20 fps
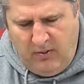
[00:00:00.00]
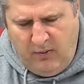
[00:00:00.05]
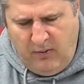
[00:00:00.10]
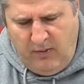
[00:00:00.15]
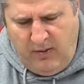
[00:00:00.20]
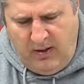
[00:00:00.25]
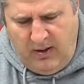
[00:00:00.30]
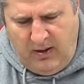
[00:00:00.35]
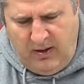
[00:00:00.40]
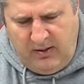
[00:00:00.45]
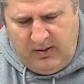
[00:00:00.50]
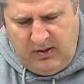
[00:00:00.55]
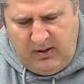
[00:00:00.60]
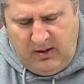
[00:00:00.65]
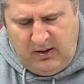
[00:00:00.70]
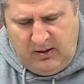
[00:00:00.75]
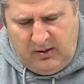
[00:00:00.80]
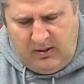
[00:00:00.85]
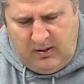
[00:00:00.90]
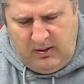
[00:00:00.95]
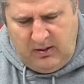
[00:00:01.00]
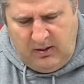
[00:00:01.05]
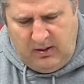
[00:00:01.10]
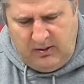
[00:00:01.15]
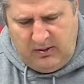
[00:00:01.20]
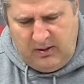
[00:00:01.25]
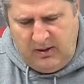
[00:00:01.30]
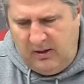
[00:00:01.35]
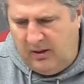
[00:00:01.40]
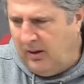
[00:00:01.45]
Well, I think
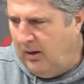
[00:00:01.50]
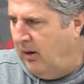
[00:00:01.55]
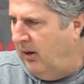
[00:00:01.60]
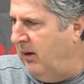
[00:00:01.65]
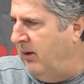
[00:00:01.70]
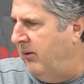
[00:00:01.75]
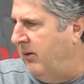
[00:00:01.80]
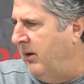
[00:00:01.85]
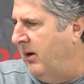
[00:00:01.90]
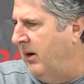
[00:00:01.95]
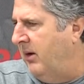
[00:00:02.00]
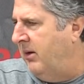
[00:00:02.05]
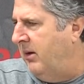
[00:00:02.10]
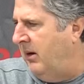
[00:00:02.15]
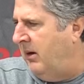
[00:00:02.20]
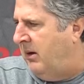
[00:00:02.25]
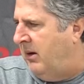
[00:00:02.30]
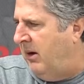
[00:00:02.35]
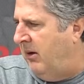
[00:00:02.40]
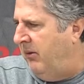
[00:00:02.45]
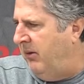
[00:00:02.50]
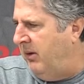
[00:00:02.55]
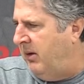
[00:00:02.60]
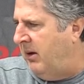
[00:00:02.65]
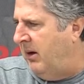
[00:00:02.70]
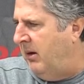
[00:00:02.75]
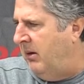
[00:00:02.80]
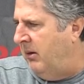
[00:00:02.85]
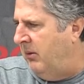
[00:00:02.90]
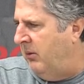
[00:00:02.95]
all of it. I think
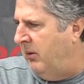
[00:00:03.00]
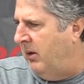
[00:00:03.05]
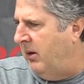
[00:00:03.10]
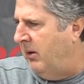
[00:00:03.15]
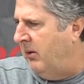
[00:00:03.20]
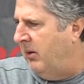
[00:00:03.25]
everything.